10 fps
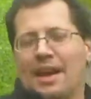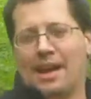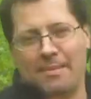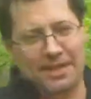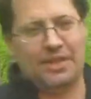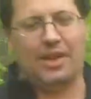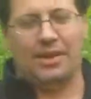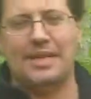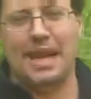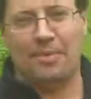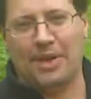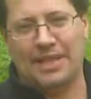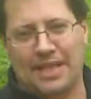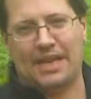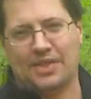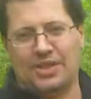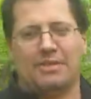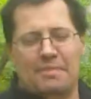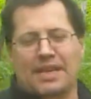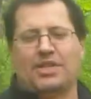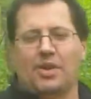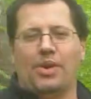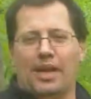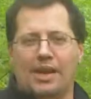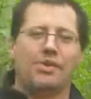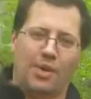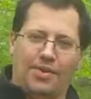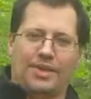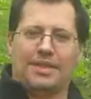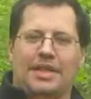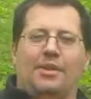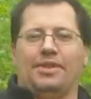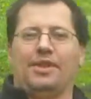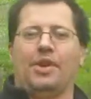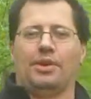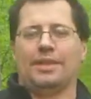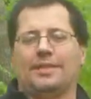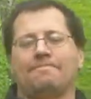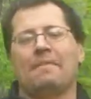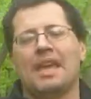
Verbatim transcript: um, into neighboring states such as Minnesota and North and South Dakotas.